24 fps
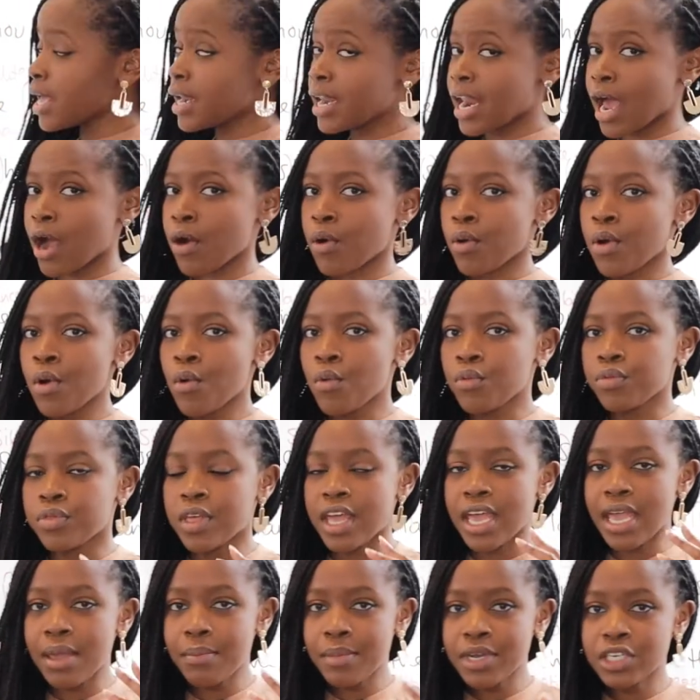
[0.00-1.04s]
Now,
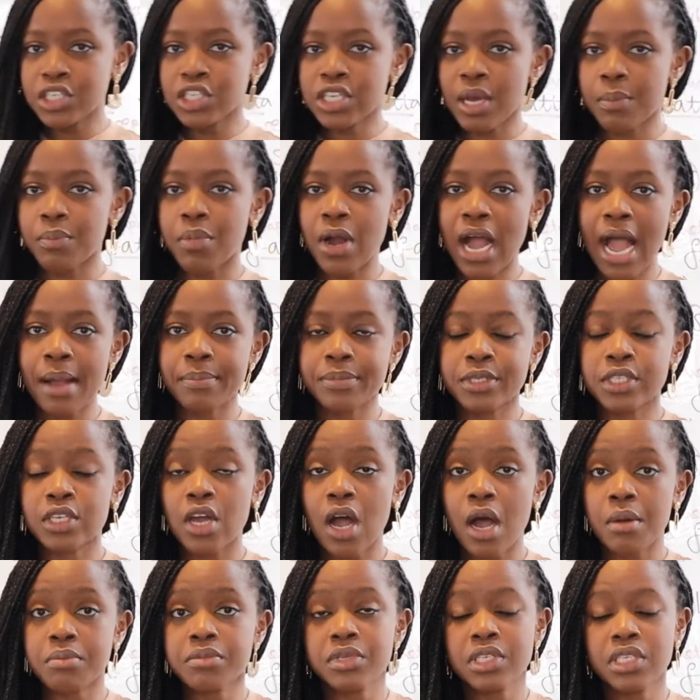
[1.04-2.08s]
the image that perhaps
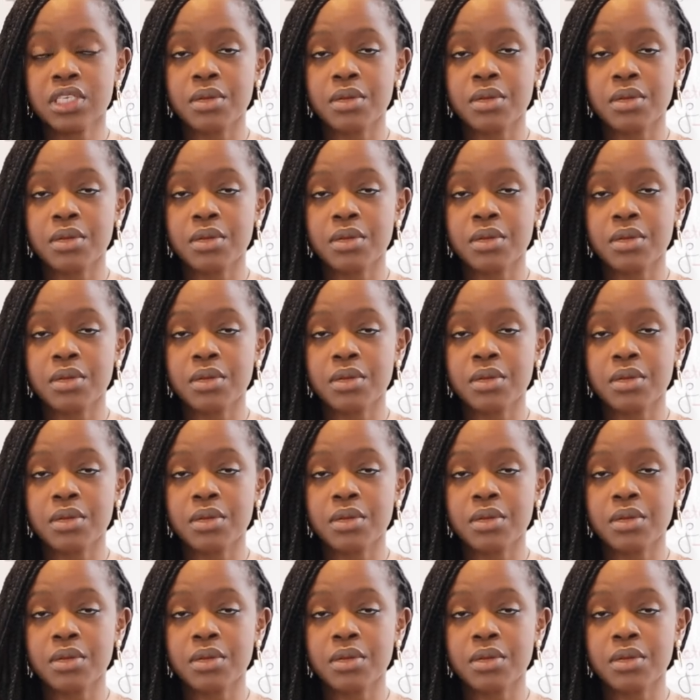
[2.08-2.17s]
comes